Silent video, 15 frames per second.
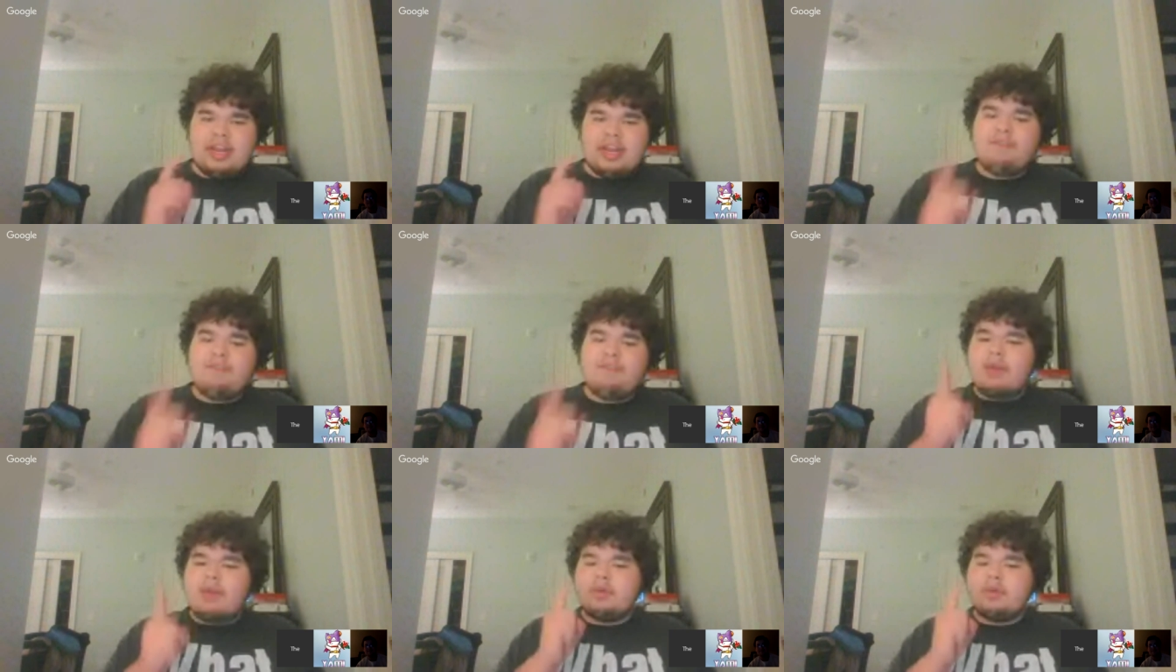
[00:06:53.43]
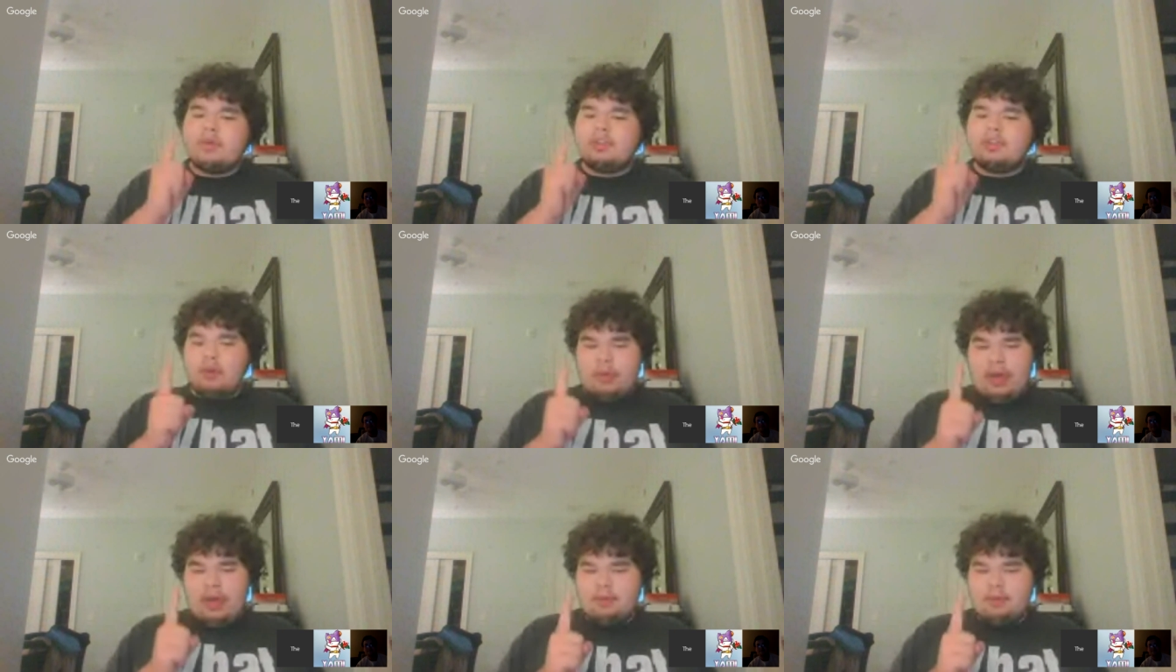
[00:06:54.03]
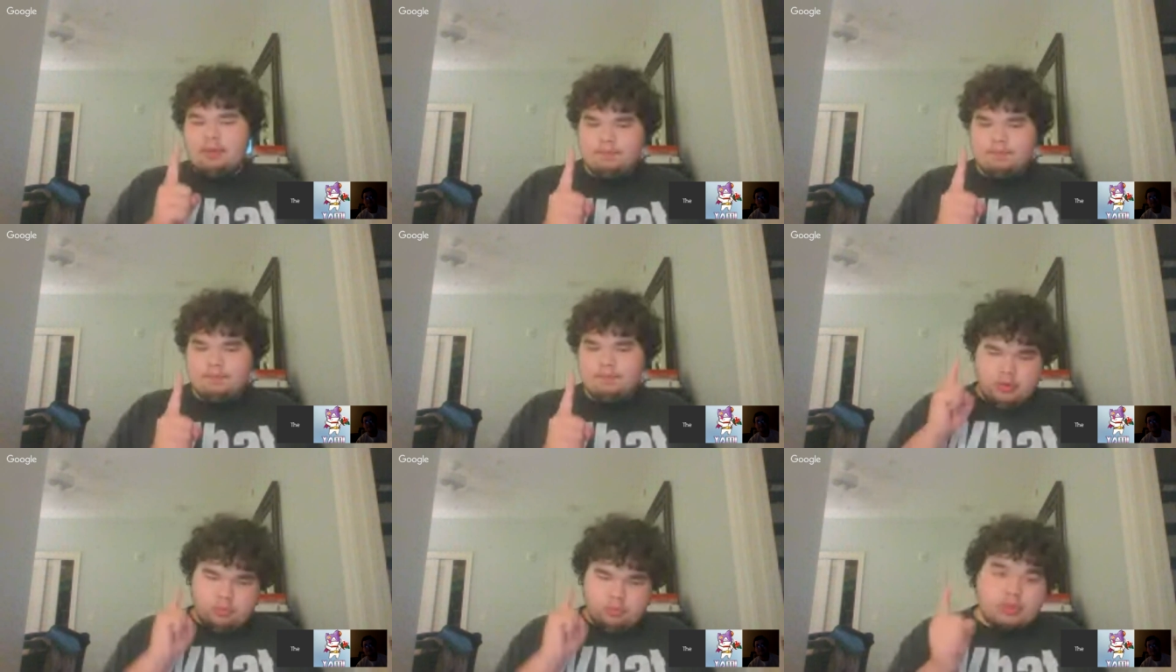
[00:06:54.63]
if they were to do that,
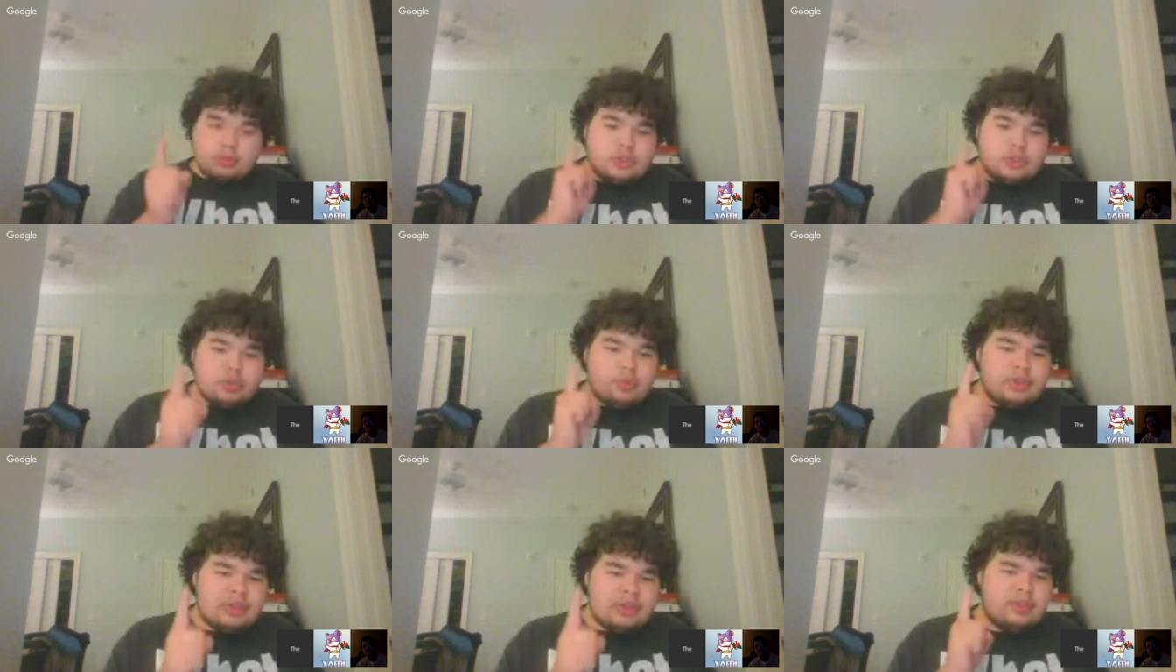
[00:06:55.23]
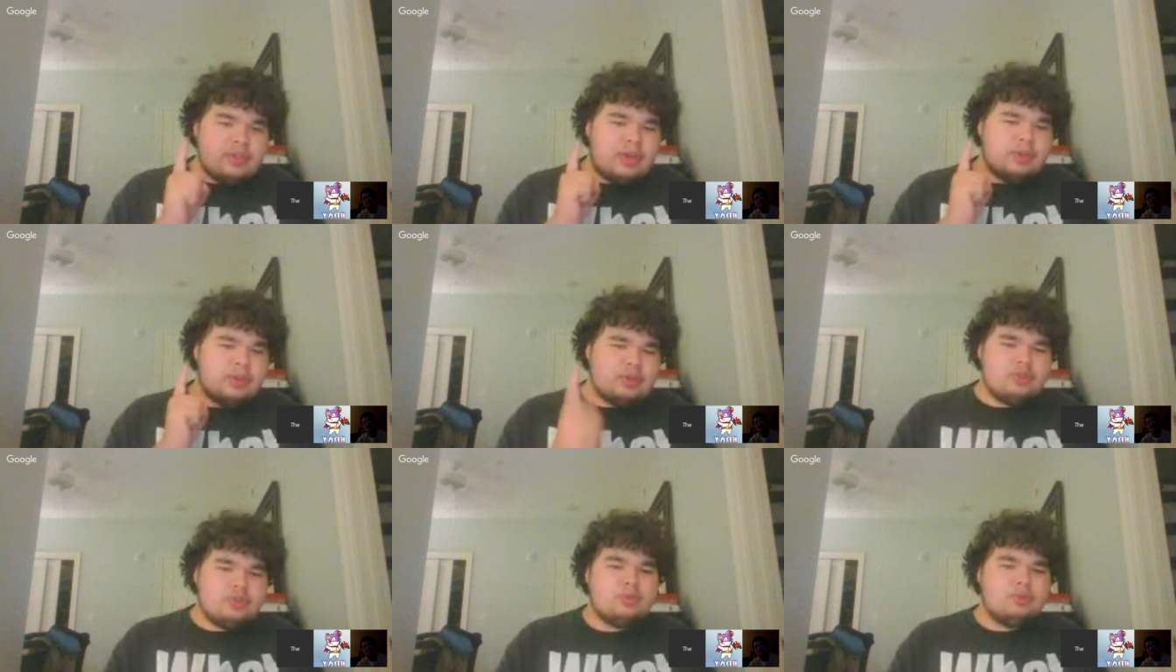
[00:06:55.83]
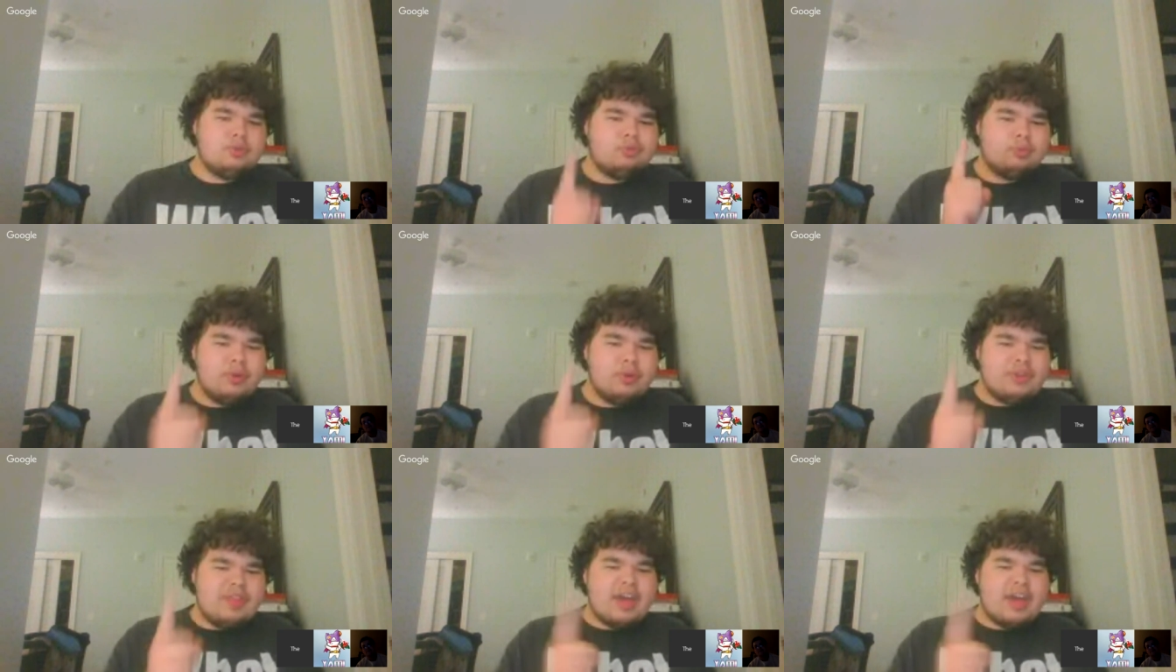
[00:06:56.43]
what do you think they would do
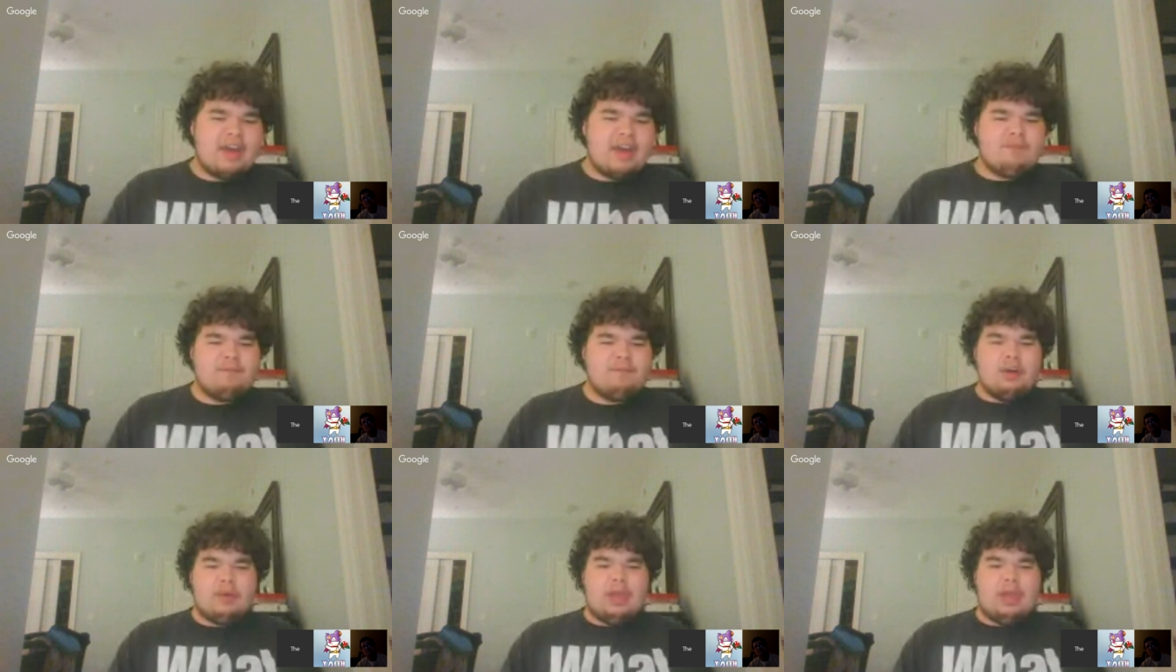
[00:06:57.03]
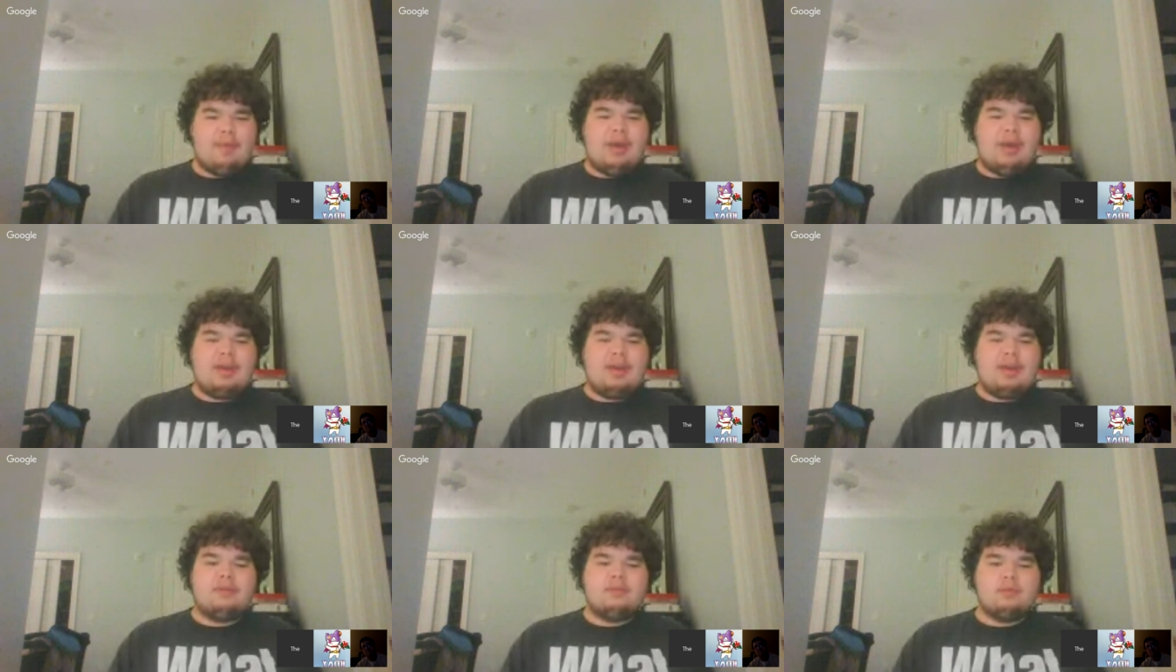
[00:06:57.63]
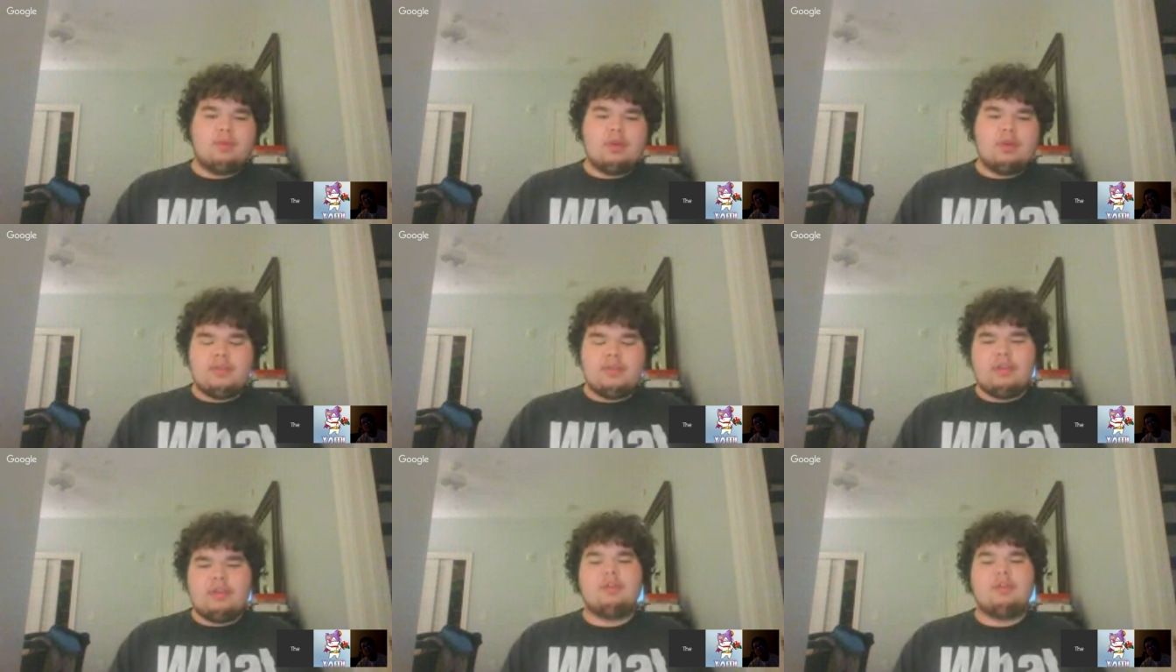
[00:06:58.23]
with that video game idea? What do you
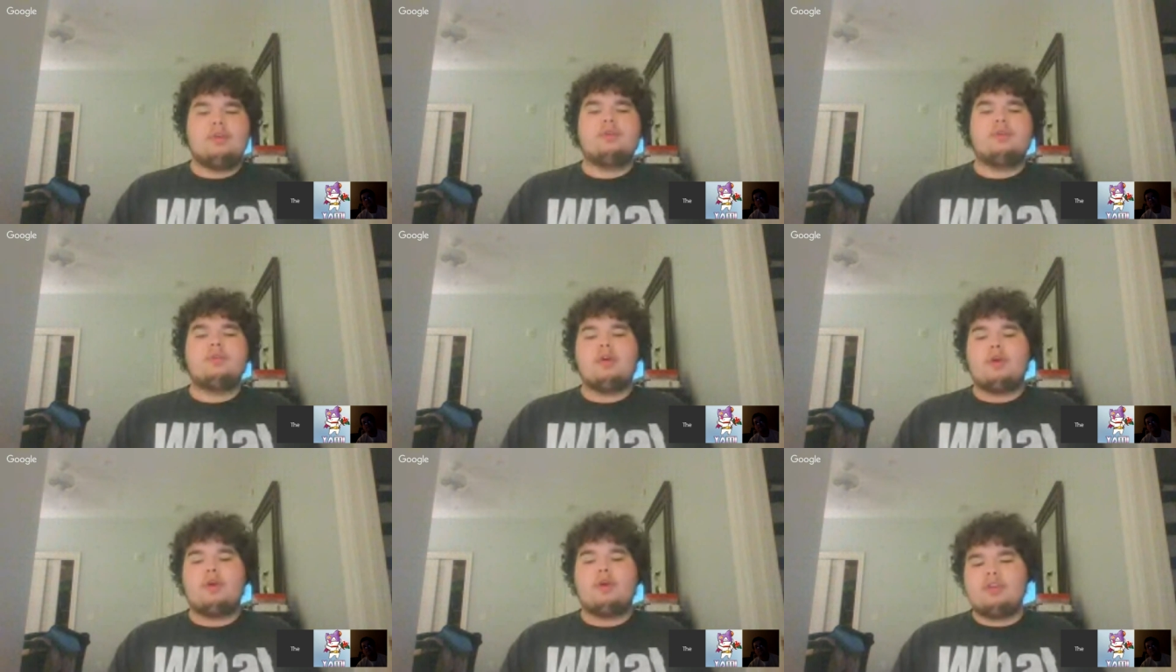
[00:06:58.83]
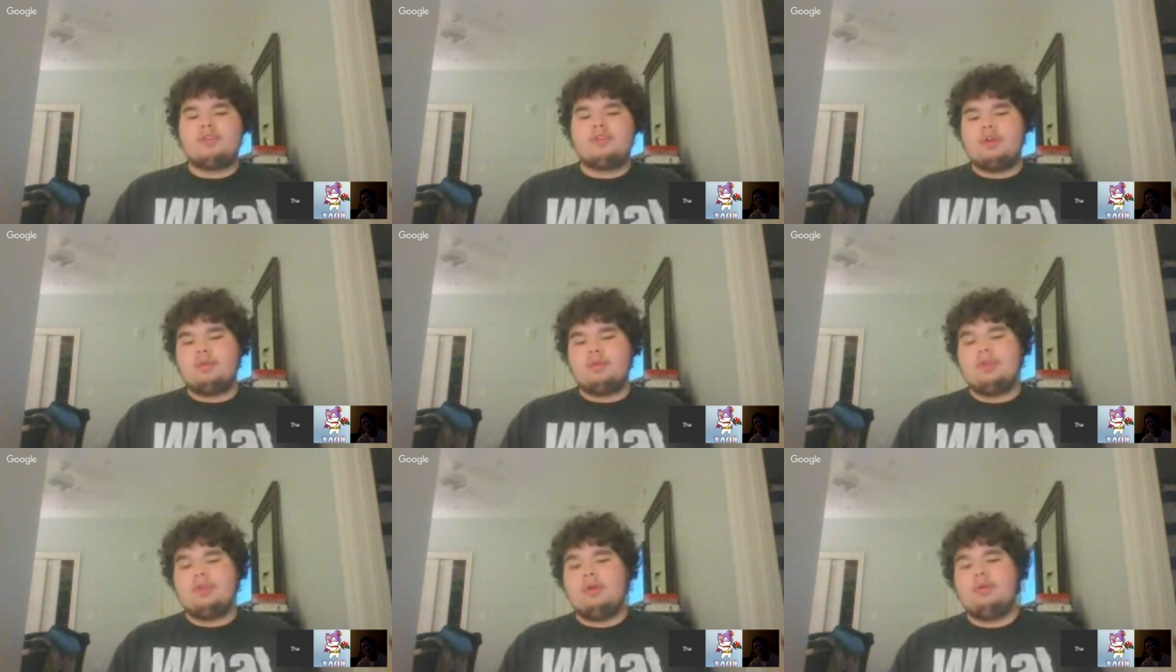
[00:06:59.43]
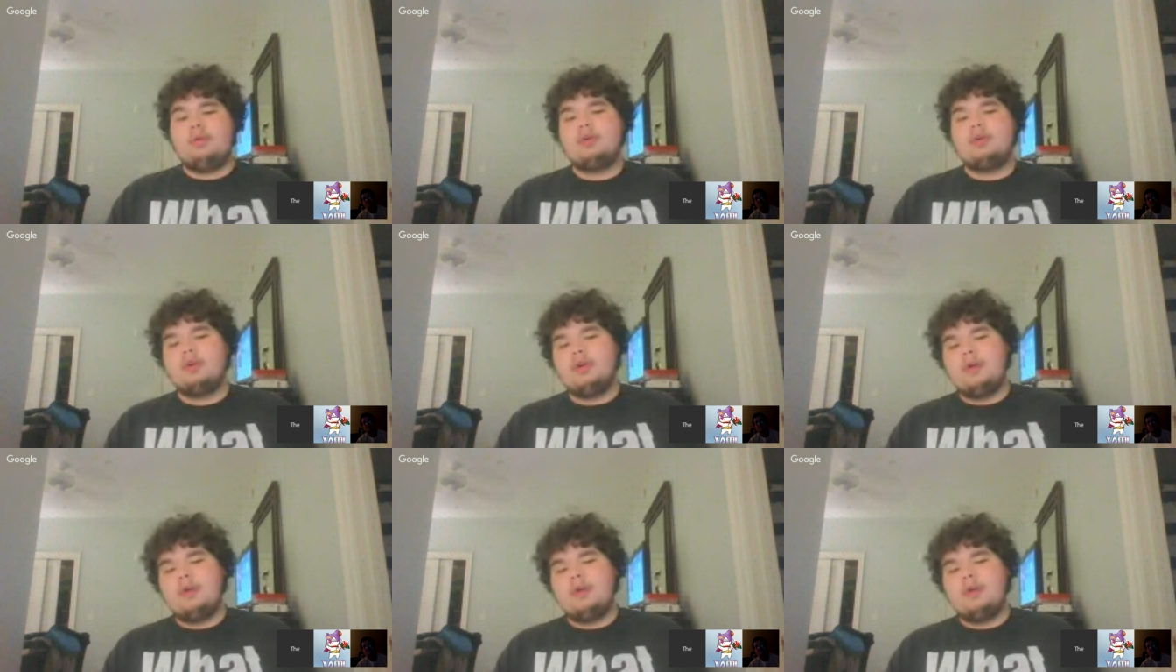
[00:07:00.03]
think they'd do? Owen, let's start with you.